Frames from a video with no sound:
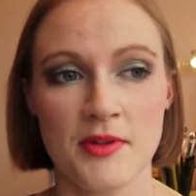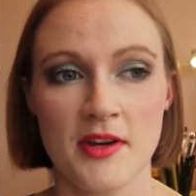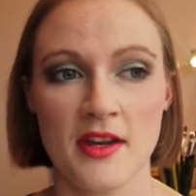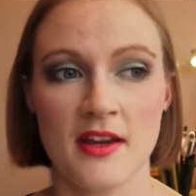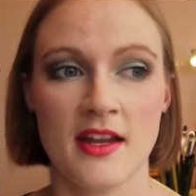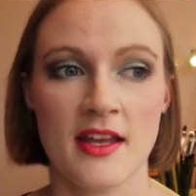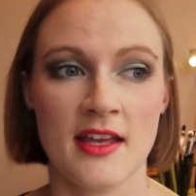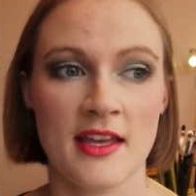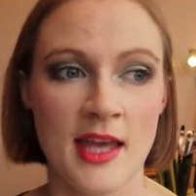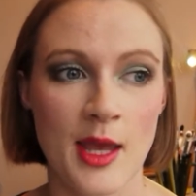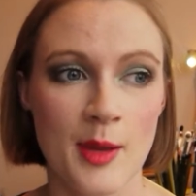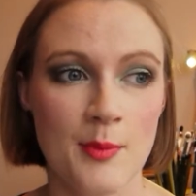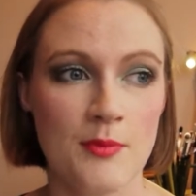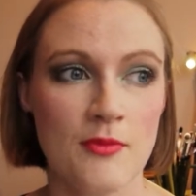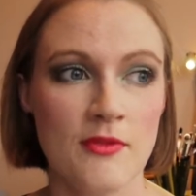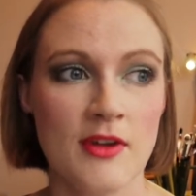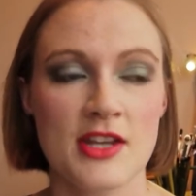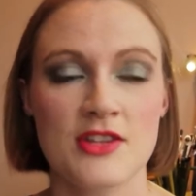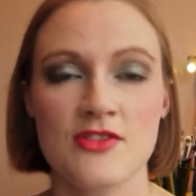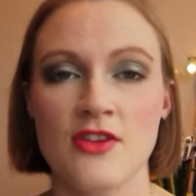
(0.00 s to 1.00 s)
on it. I keep
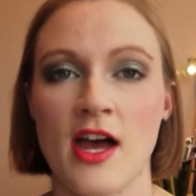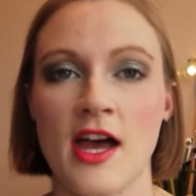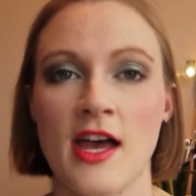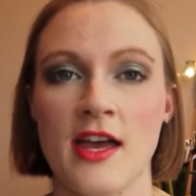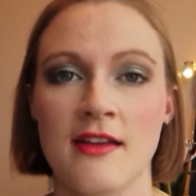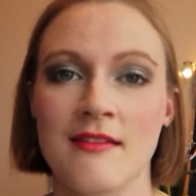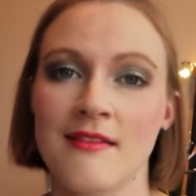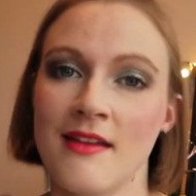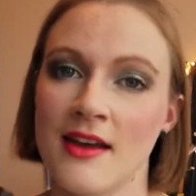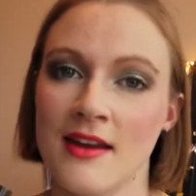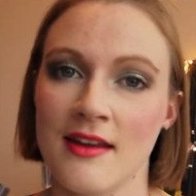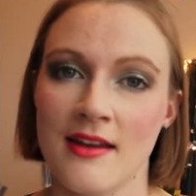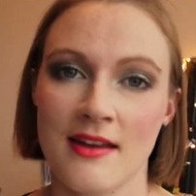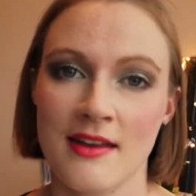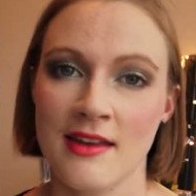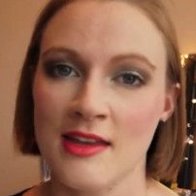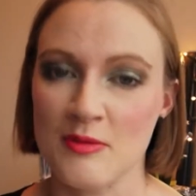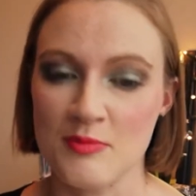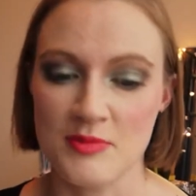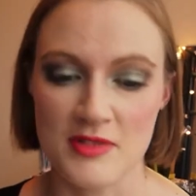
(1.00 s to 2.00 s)
retrying and I
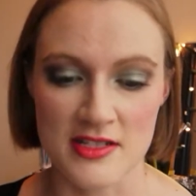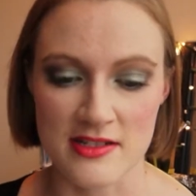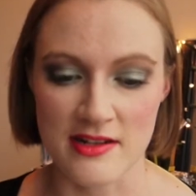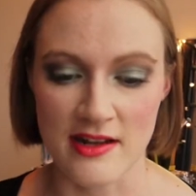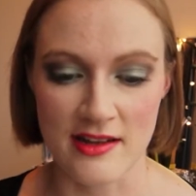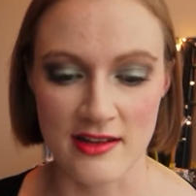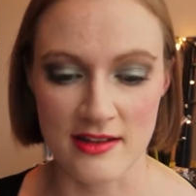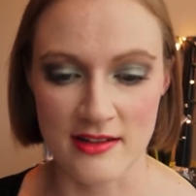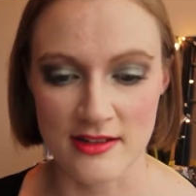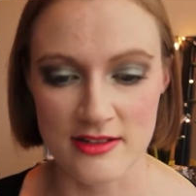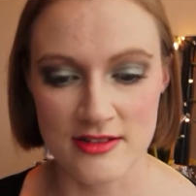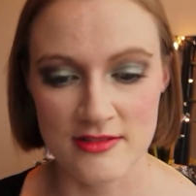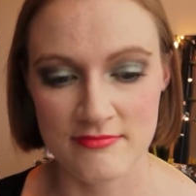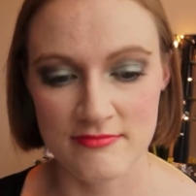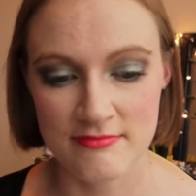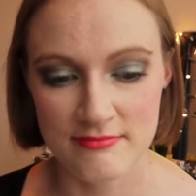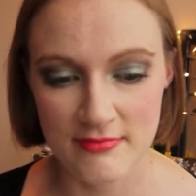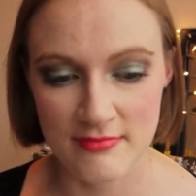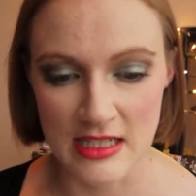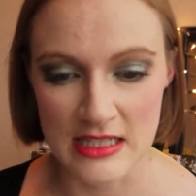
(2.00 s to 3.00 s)
keep disliking it.
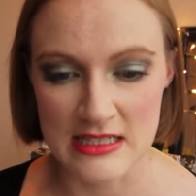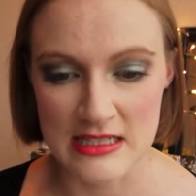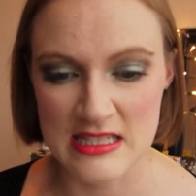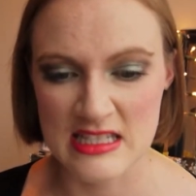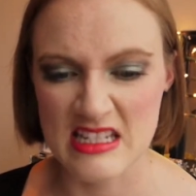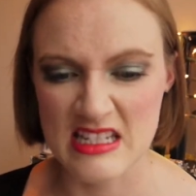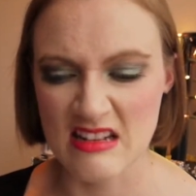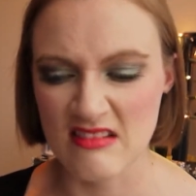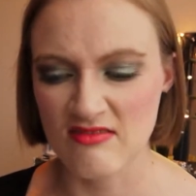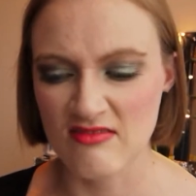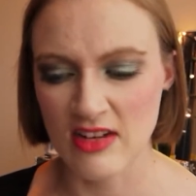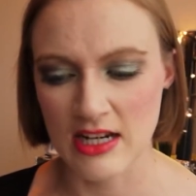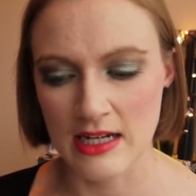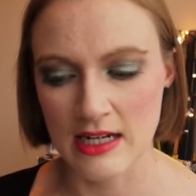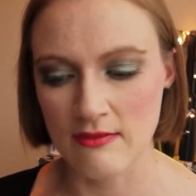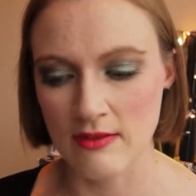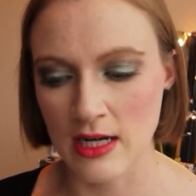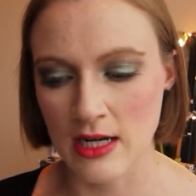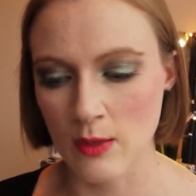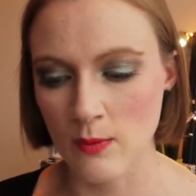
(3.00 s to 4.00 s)
It's still
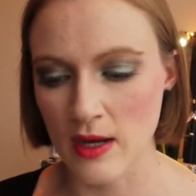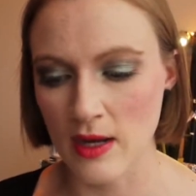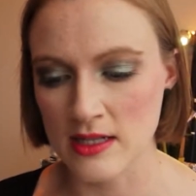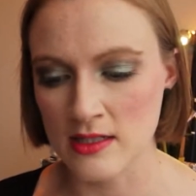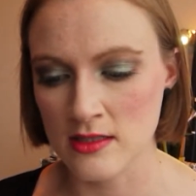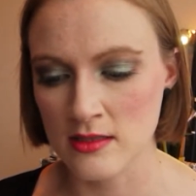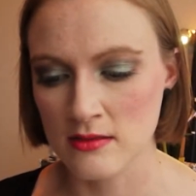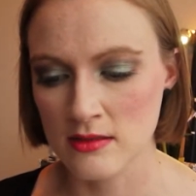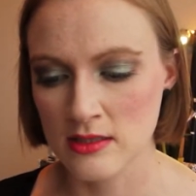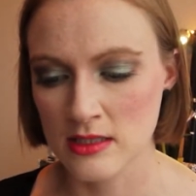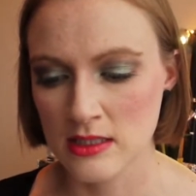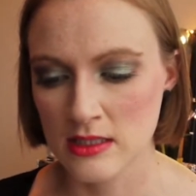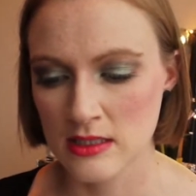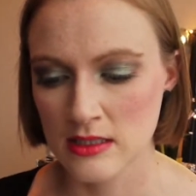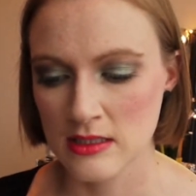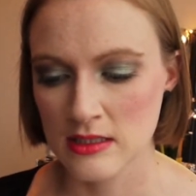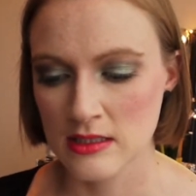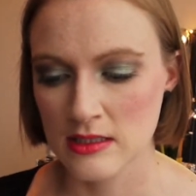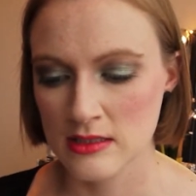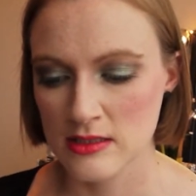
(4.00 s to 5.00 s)
really, really wet.
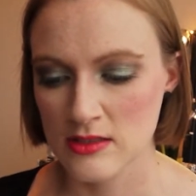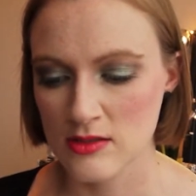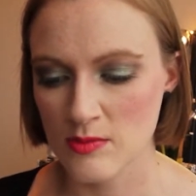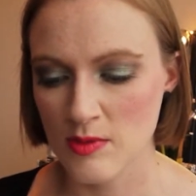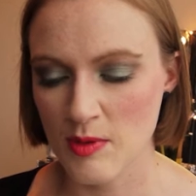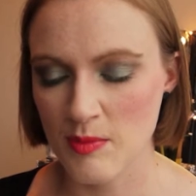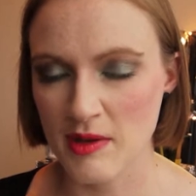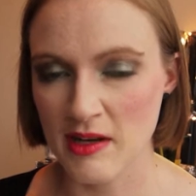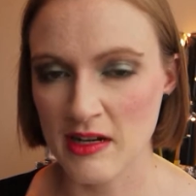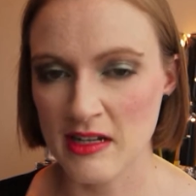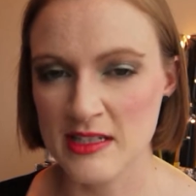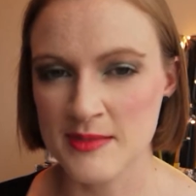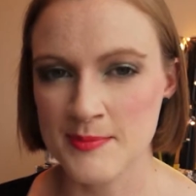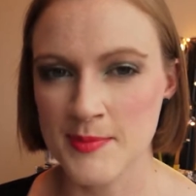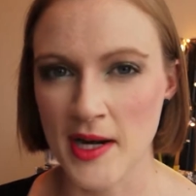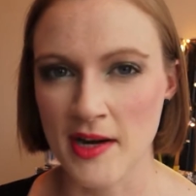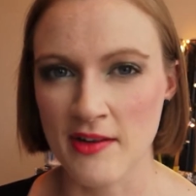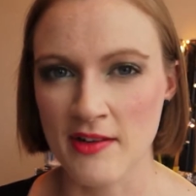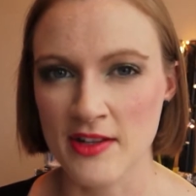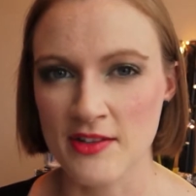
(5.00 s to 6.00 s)
So maybe I need to
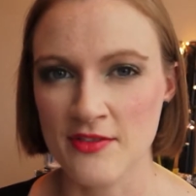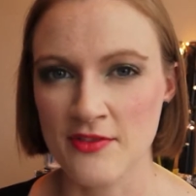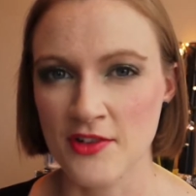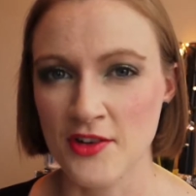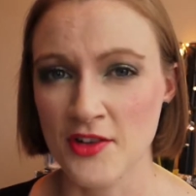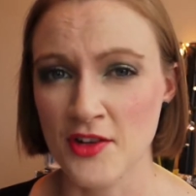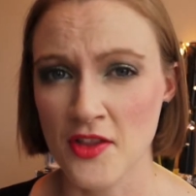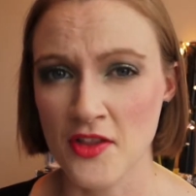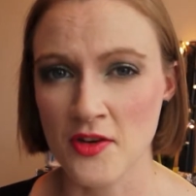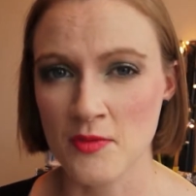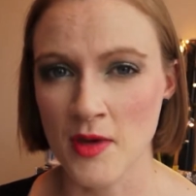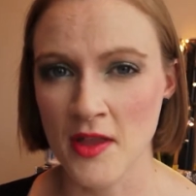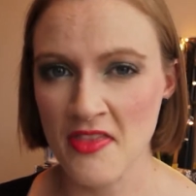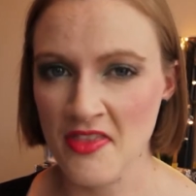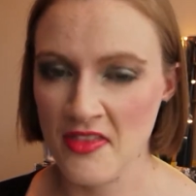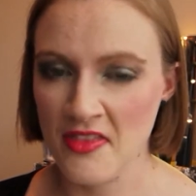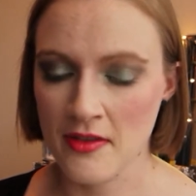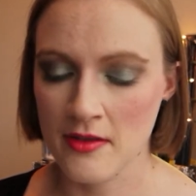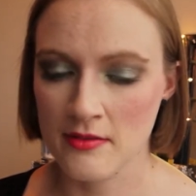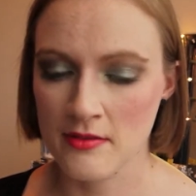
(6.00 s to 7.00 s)
bury it for another
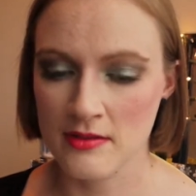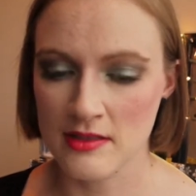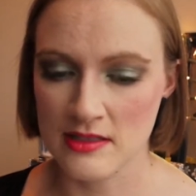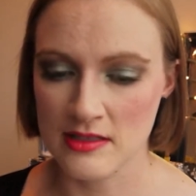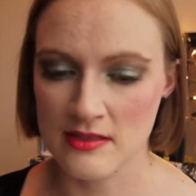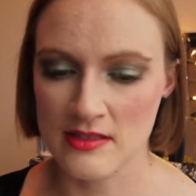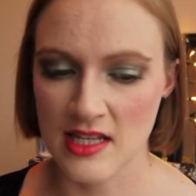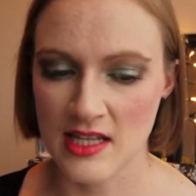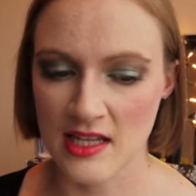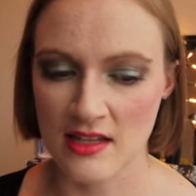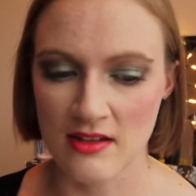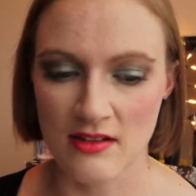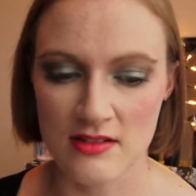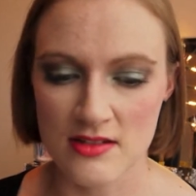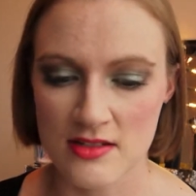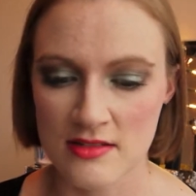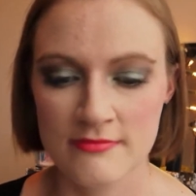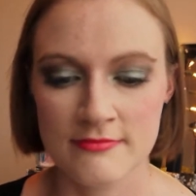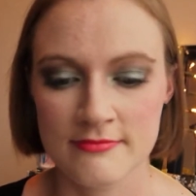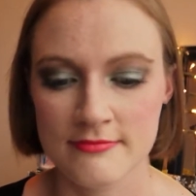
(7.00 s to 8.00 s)
month and dig it
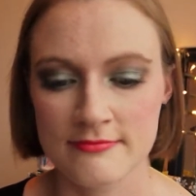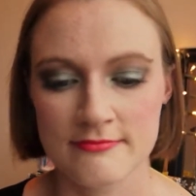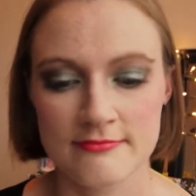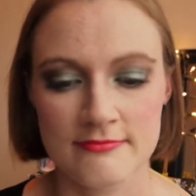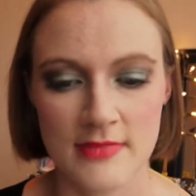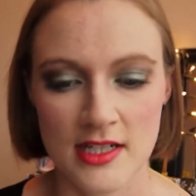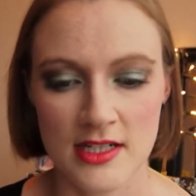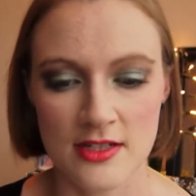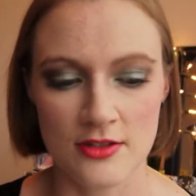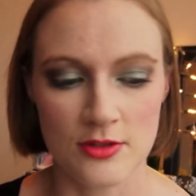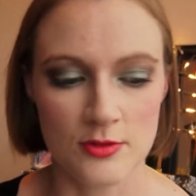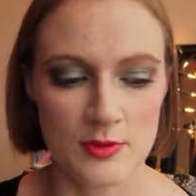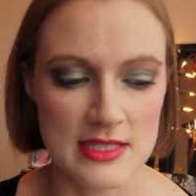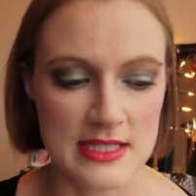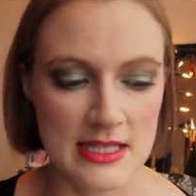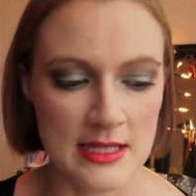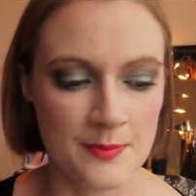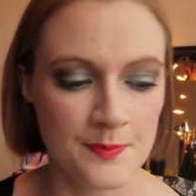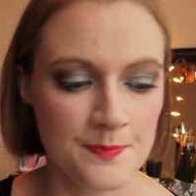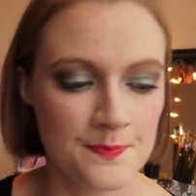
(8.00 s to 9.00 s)
out. I don't know. We'll
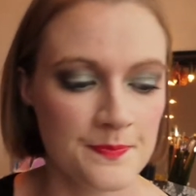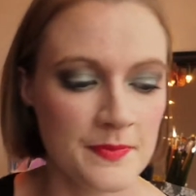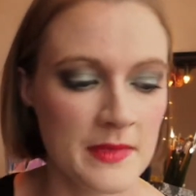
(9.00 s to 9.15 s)
see.